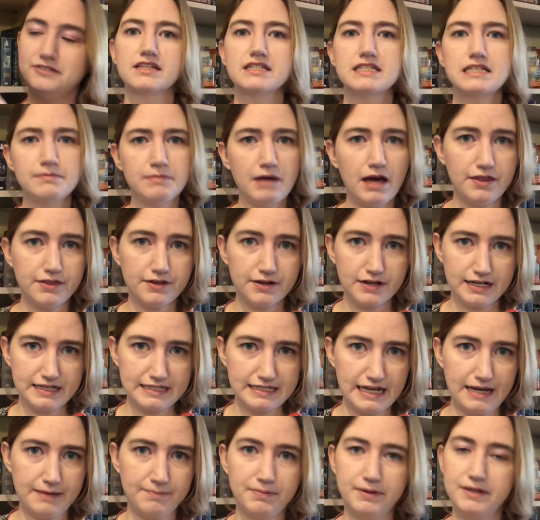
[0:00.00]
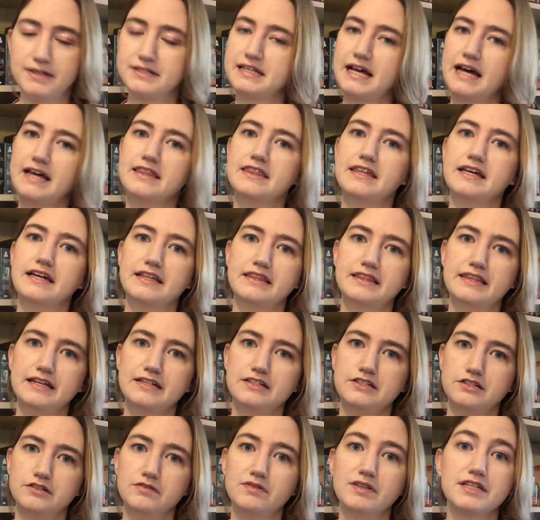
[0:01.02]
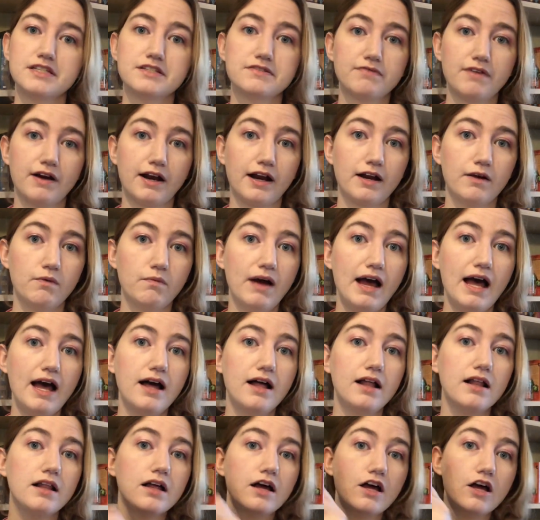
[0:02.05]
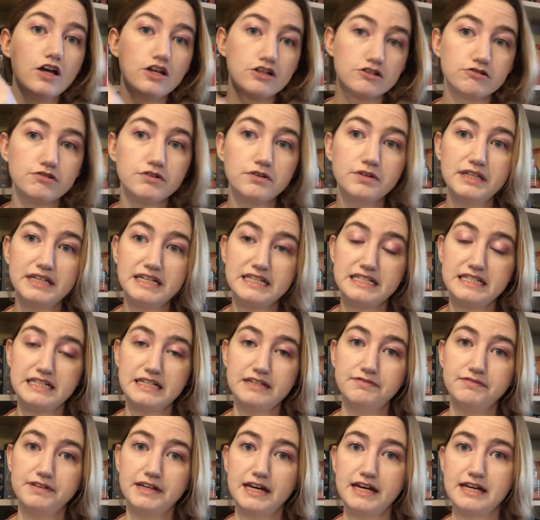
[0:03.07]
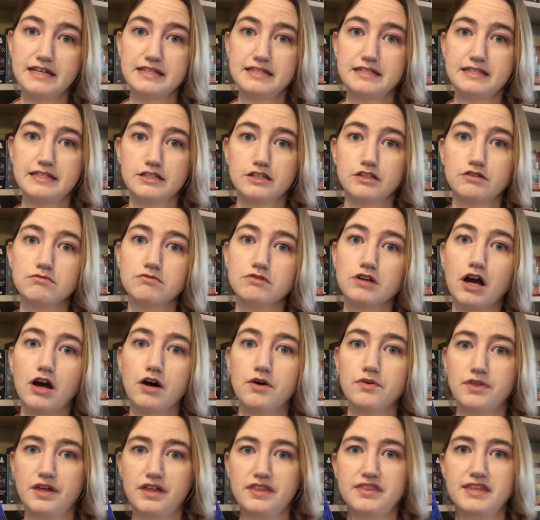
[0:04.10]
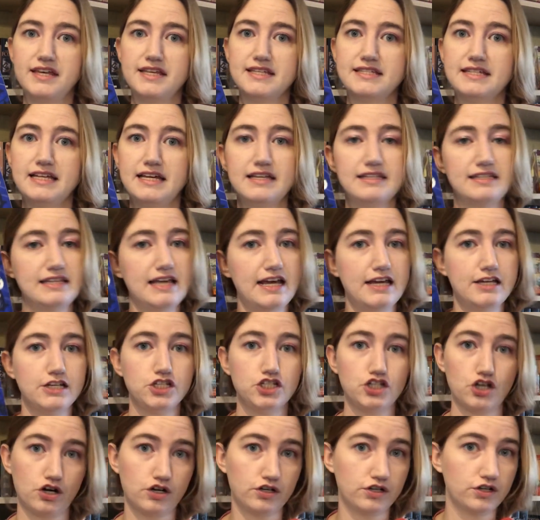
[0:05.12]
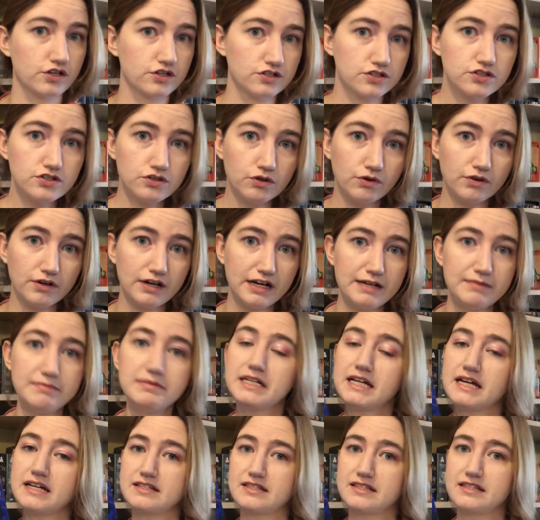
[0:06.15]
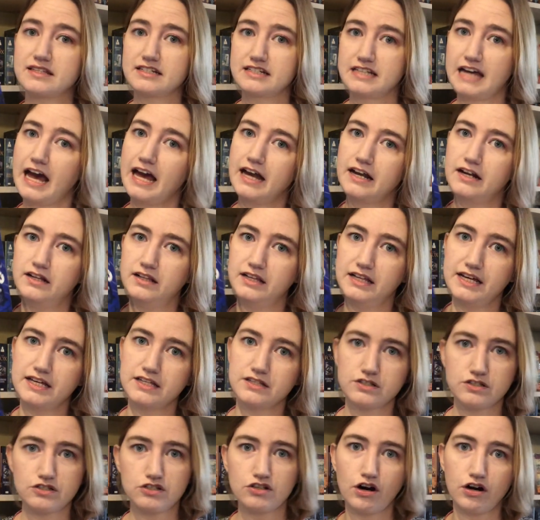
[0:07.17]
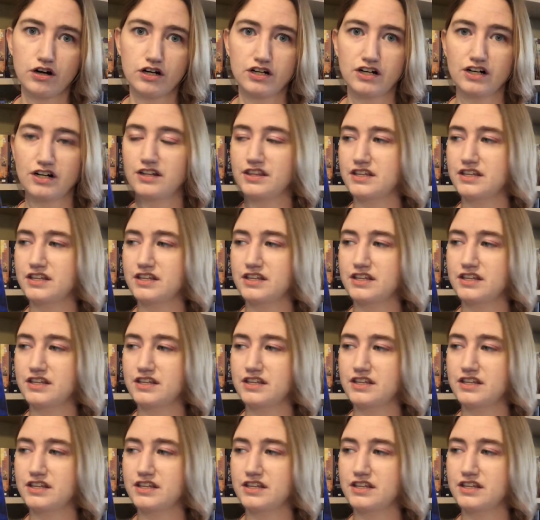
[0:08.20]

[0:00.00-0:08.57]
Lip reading: Some other examples I think that do this very well. Truly Devious, you know that this is a darker story because the title is darker.